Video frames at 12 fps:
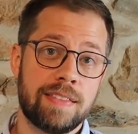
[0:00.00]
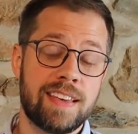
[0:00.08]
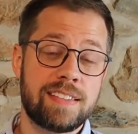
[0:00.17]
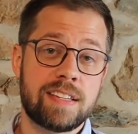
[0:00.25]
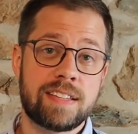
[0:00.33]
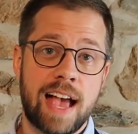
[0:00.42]

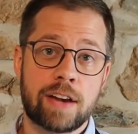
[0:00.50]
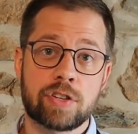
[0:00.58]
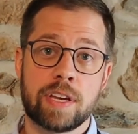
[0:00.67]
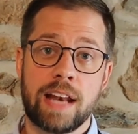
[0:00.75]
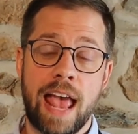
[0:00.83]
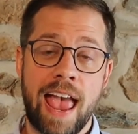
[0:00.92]
This is
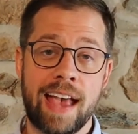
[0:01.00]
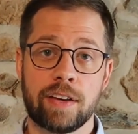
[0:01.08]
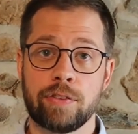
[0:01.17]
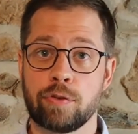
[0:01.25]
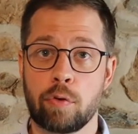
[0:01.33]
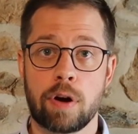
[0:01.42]
actually an
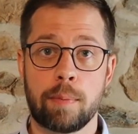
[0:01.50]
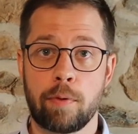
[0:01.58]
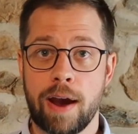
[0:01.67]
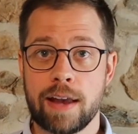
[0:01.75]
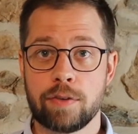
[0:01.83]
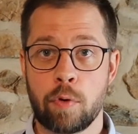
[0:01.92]
Angostura
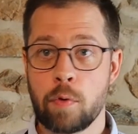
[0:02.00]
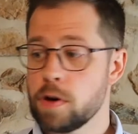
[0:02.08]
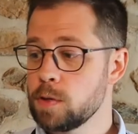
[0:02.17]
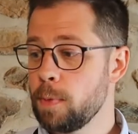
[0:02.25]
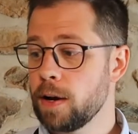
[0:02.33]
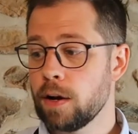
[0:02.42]
brand
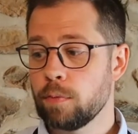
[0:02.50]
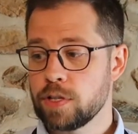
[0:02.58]
orange bitter,